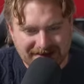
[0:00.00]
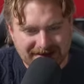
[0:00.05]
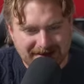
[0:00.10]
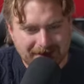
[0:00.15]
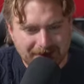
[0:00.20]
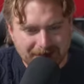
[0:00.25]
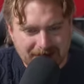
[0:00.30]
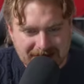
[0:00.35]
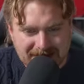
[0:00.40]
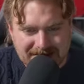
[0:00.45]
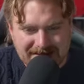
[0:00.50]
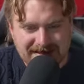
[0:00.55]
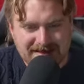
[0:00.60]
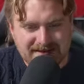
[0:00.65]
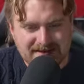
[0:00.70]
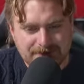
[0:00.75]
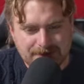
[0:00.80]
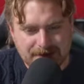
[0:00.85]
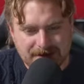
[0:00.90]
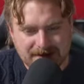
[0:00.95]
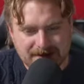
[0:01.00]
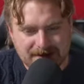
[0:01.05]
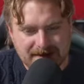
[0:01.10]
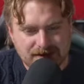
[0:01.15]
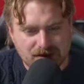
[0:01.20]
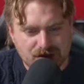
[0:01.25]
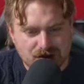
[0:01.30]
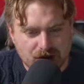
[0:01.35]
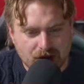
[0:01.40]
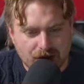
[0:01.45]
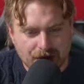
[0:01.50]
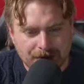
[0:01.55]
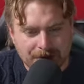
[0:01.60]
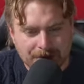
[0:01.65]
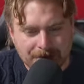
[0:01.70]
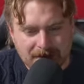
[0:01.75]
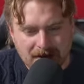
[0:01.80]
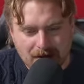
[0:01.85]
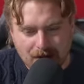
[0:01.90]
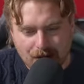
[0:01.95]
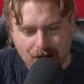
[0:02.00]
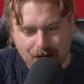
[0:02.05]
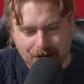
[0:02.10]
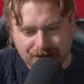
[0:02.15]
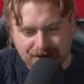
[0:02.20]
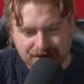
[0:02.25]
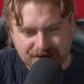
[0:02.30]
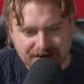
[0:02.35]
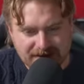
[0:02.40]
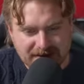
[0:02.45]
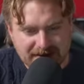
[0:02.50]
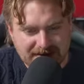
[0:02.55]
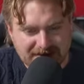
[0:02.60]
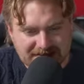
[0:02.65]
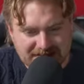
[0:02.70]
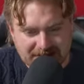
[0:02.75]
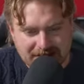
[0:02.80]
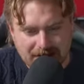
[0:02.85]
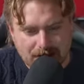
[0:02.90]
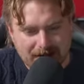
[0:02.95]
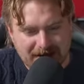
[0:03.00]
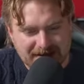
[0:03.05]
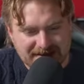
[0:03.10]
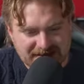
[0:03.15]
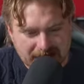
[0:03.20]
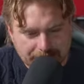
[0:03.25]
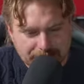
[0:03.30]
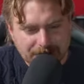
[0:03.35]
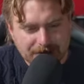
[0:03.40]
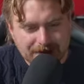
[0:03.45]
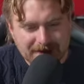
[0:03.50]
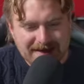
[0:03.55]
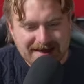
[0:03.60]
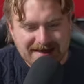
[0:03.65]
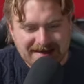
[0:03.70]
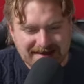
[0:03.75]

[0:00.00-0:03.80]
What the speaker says: Now, is this being then shown on the ISW?